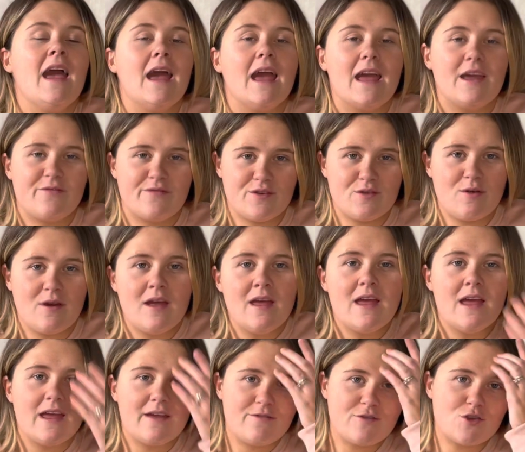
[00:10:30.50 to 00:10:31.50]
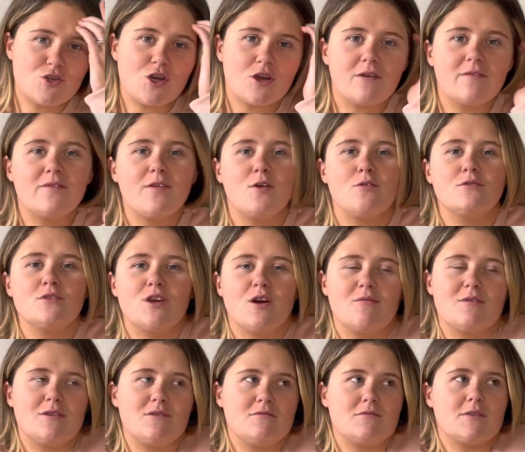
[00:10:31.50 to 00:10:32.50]
if you took a photo
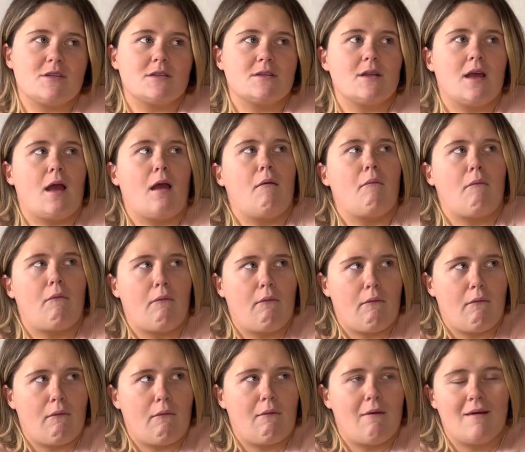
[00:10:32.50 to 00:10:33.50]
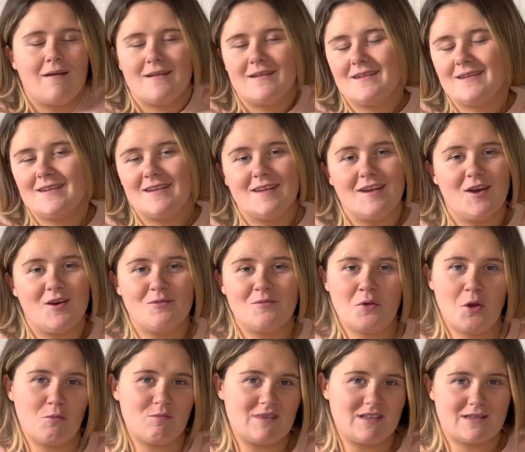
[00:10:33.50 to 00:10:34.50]
and you was just like, you know,
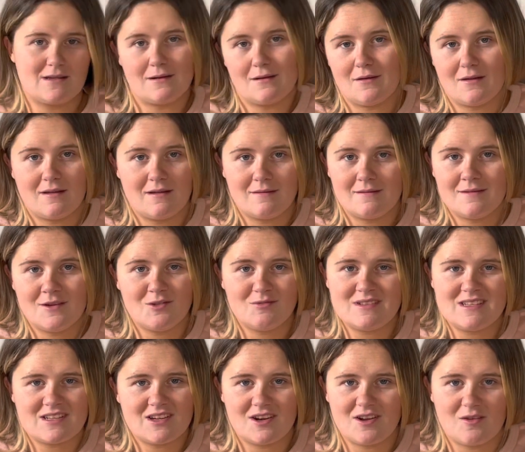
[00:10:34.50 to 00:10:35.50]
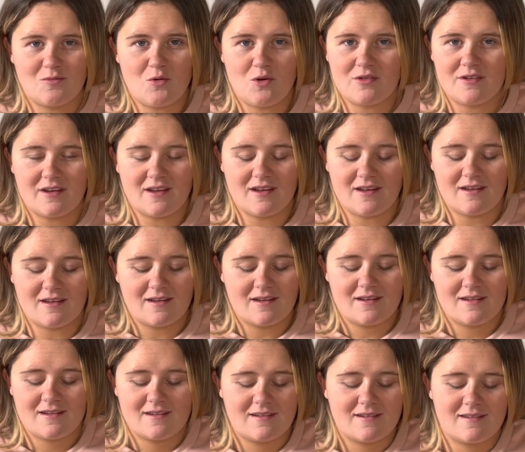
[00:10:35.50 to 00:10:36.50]
nobody's gonna
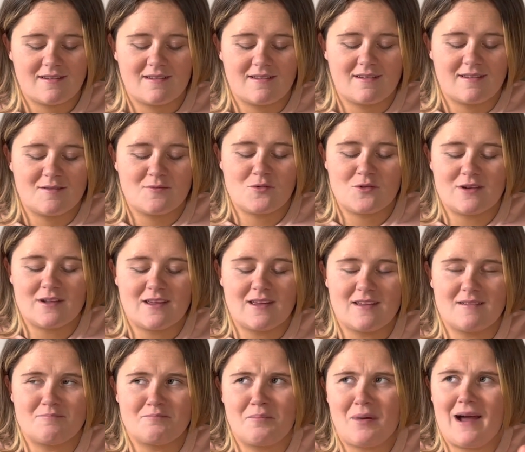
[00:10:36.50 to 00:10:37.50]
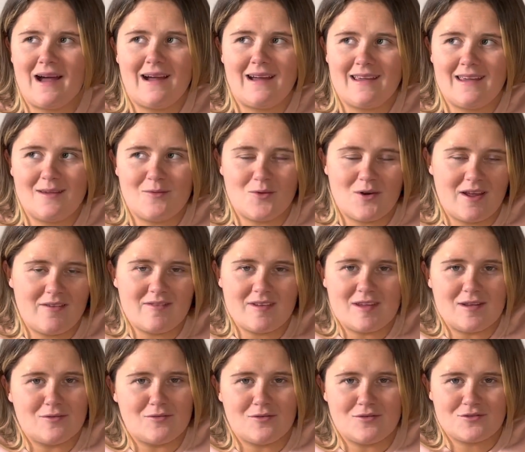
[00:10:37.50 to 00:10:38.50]
wanna buy whatever
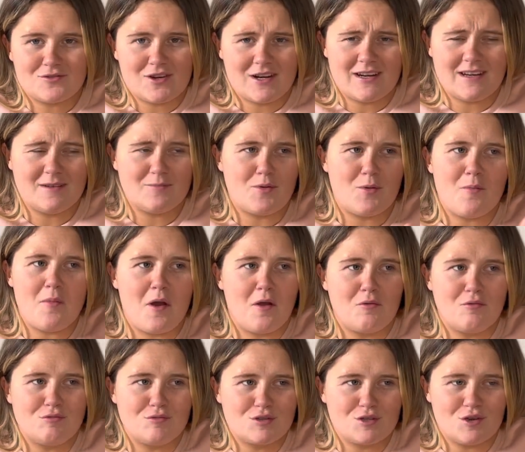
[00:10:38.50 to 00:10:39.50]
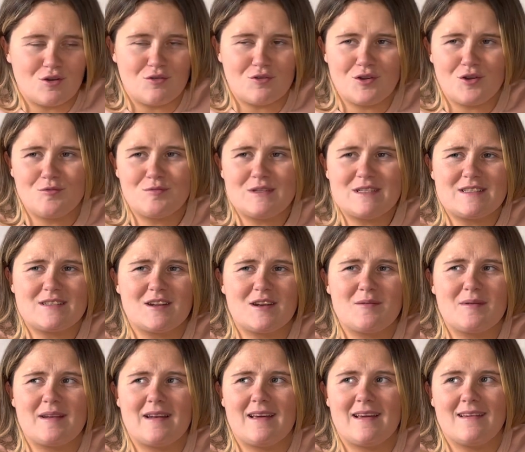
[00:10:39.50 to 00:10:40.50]
you're trying to promote, or nobody's gonna
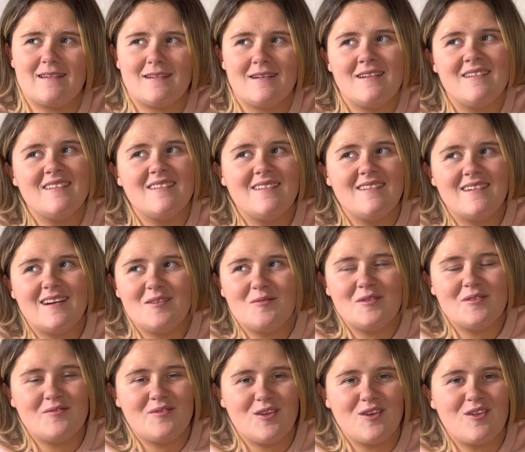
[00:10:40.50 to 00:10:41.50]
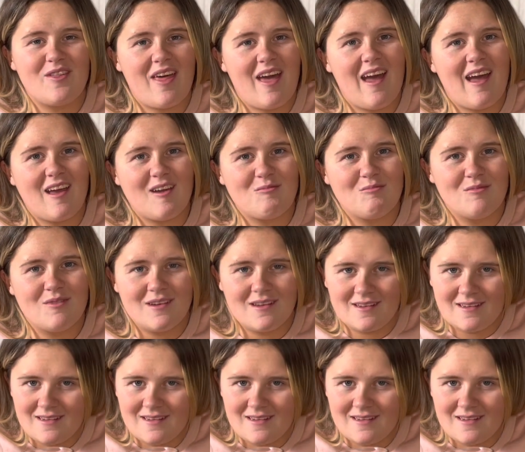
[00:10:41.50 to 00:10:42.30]
be like, oh, I wanna follow them.